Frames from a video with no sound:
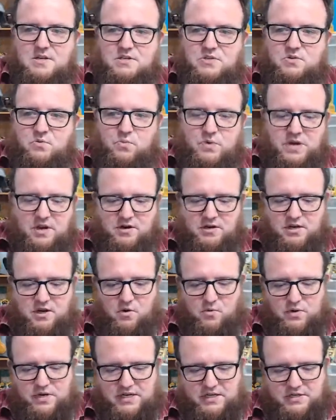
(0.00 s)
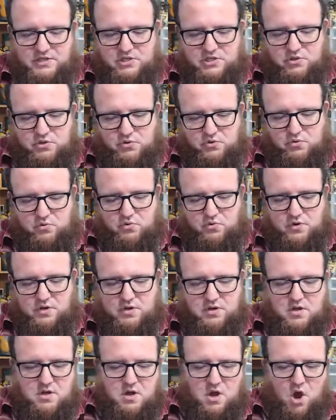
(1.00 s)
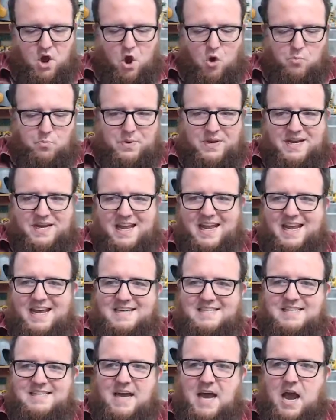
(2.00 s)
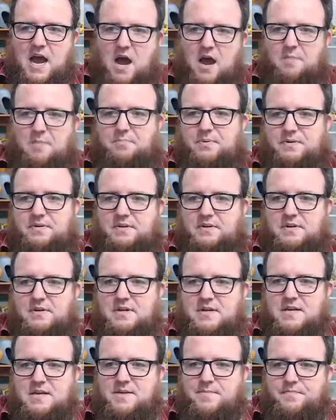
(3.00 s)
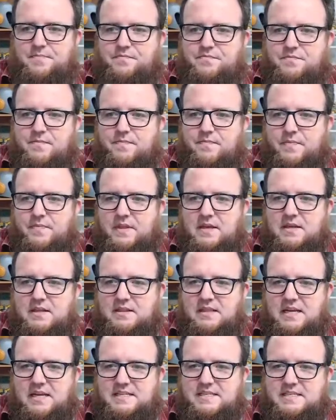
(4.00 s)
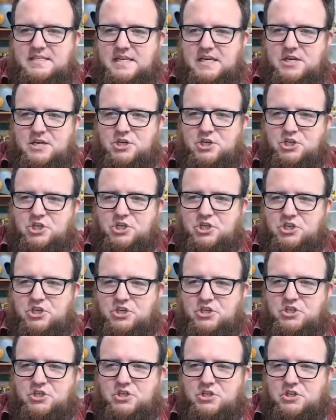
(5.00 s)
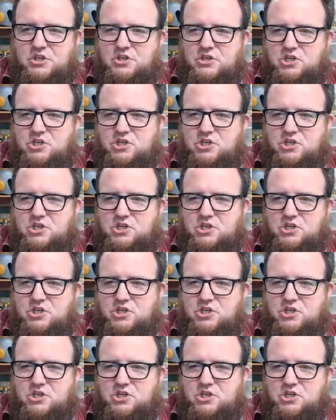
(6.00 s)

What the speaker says: so we are going to open it up. Let's see, is